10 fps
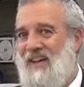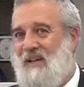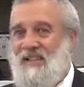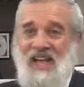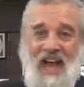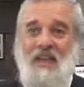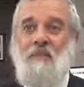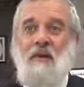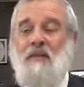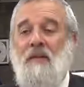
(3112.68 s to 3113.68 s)
Because had
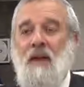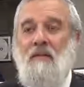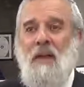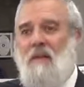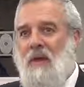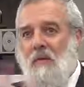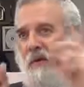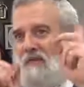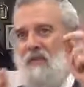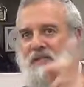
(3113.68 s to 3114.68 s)
he been there, maybe he
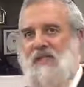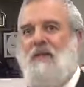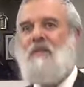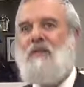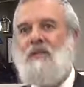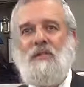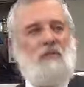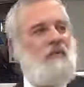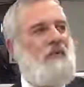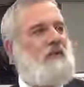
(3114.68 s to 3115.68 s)
would have discovered this, he
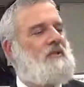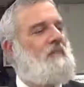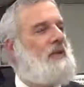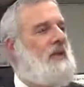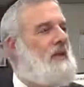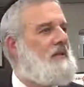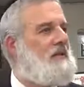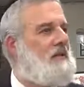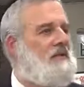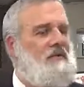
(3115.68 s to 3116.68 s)
would figure something out.
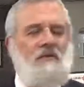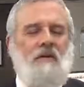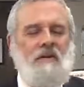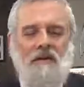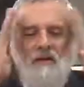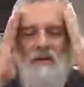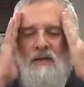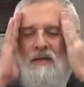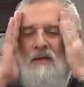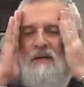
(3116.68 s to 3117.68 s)
So
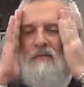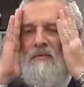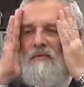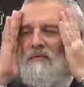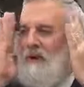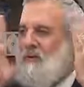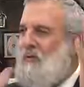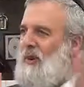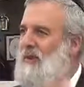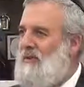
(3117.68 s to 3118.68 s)
if you start
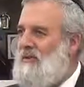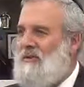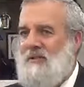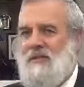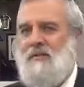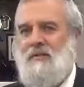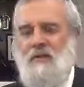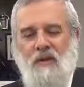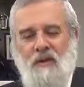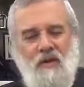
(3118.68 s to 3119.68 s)
reading this
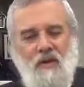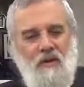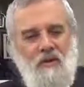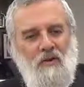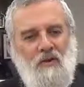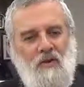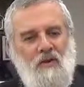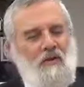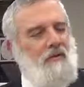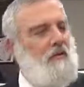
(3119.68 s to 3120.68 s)
history,
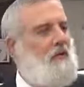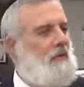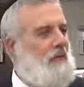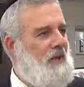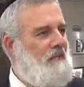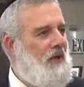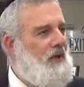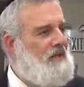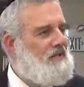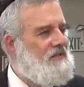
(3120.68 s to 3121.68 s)
you can only be
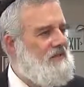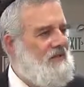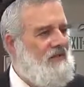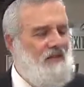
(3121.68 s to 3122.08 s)
amazed.